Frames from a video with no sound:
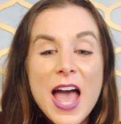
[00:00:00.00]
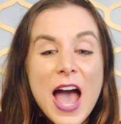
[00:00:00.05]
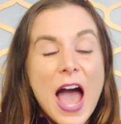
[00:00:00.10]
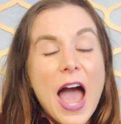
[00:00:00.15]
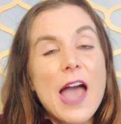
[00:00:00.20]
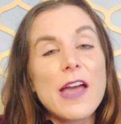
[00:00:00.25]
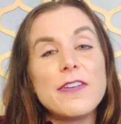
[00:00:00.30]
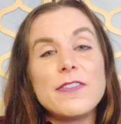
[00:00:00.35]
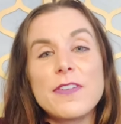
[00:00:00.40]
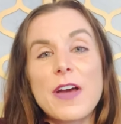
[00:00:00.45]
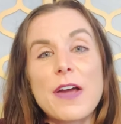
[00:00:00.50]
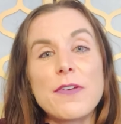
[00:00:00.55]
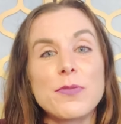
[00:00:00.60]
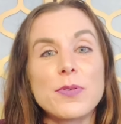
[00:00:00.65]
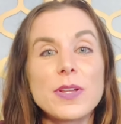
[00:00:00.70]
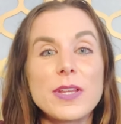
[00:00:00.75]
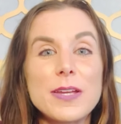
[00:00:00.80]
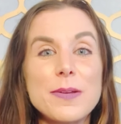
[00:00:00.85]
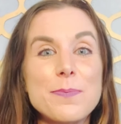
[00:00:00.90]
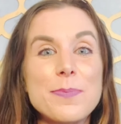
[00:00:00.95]
I've I've
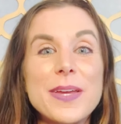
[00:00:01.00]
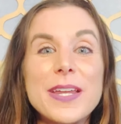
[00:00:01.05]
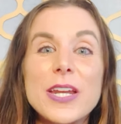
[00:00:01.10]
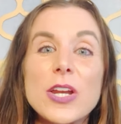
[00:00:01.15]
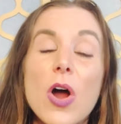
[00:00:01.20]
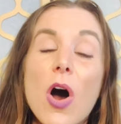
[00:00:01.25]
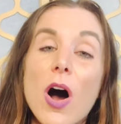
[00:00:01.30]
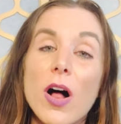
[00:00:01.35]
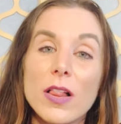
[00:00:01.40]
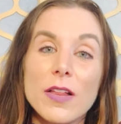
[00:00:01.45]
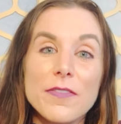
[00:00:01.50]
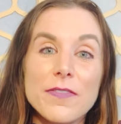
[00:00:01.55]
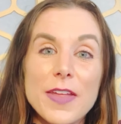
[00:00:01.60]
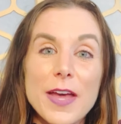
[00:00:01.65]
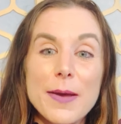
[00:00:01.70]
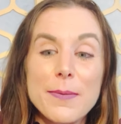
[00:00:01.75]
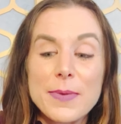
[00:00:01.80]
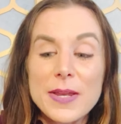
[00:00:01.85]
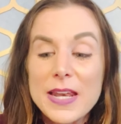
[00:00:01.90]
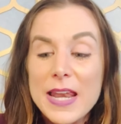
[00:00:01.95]
really been in all of
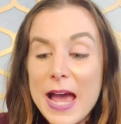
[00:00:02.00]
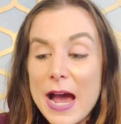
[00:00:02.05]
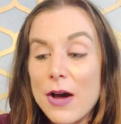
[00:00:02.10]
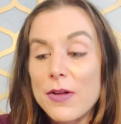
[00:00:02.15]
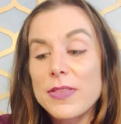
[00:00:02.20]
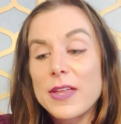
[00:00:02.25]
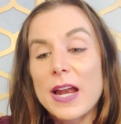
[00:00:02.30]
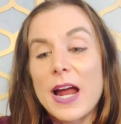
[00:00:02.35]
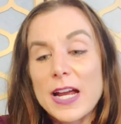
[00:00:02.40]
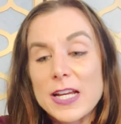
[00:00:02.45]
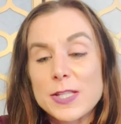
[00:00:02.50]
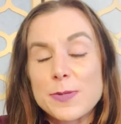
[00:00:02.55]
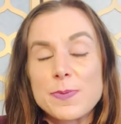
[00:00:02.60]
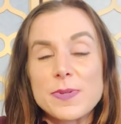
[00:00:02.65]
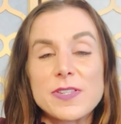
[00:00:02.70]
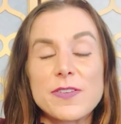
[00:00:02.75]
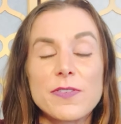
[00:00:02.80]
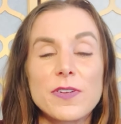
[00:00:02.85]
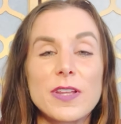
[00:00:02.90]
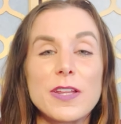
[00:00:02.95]
them and now that I
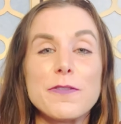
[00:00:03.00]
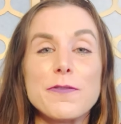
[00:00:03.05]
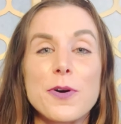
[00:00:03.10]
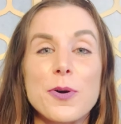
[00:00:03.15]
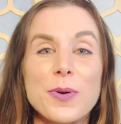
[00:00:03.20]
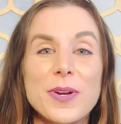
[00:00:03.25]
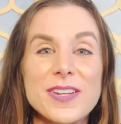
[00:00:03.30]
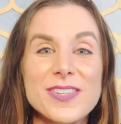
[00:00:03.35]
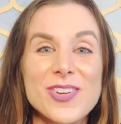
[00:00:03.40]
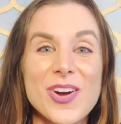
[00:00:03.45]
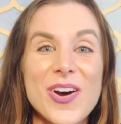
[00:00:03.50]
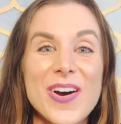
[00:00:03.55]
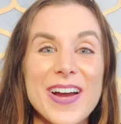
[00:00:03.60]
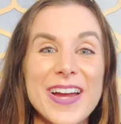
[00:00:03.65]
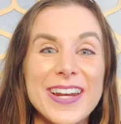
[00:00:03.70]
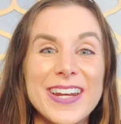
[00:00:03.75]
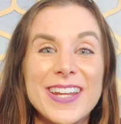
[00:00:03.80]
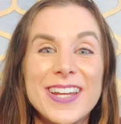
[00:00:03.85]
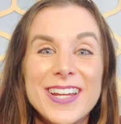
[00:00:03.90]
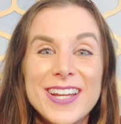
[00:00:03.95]
specifically focus
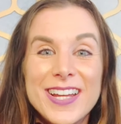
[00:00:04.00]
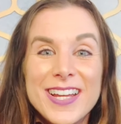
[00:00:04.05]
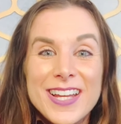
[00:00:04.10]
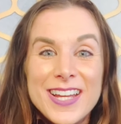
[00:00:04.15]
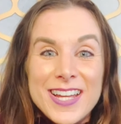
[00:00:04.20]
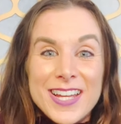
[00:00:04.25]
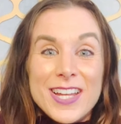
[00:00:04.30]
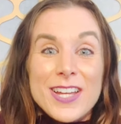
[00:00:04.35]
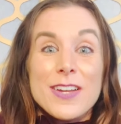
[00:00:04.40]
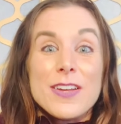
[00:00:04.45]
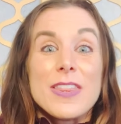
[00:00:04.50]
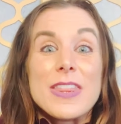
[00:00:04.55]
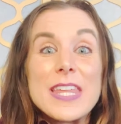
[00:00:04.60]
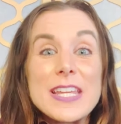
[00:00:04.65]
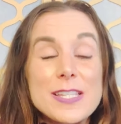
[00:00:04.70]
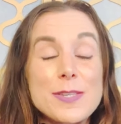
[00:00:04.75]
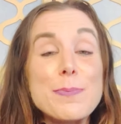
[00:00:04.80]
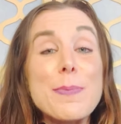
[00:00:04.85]
on this